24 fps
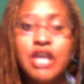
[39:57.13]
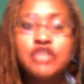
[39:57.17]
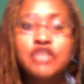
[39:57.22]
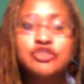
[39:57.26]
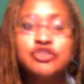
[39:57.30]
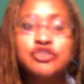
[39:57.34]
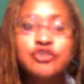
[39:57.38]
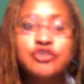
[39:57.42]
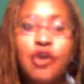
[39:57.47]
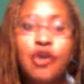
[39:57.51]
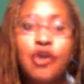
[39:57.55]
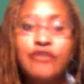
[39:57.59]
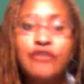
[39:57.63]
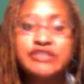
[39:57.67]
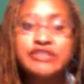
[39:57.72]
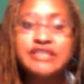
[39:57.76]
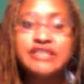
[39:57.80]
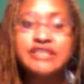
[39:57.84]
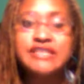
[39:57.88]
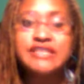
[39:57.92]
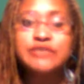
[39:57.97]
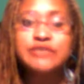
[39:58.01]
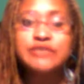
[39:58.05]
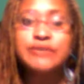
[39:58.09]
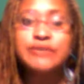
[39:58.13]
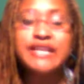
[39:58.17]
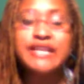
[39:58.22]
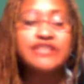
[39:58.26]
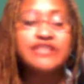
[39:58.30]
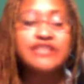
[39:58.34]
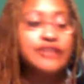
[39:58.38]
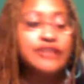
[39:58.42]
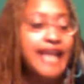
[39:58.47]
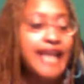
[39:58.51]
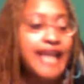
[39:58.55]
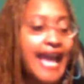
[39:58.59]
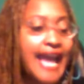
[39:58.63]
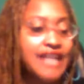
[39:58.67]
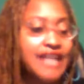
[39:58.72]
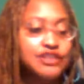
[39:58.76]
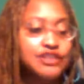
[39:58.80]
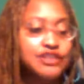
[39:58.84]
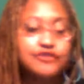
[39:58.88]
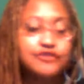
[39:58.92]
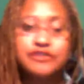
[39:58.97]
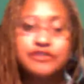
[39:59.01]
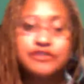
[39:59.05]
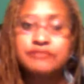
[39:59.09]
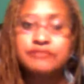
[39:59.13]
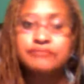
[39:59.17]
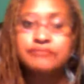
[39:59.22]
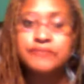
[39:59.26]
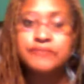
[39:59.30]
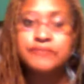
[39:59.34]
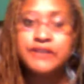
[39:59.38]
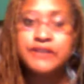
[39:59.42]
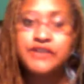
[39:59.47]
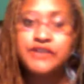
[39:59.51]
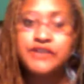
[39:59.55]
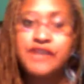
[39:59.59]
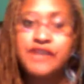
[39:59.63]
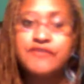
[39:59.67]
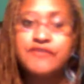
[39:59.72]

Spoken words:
So go over to this one. It's going to ask you for putting your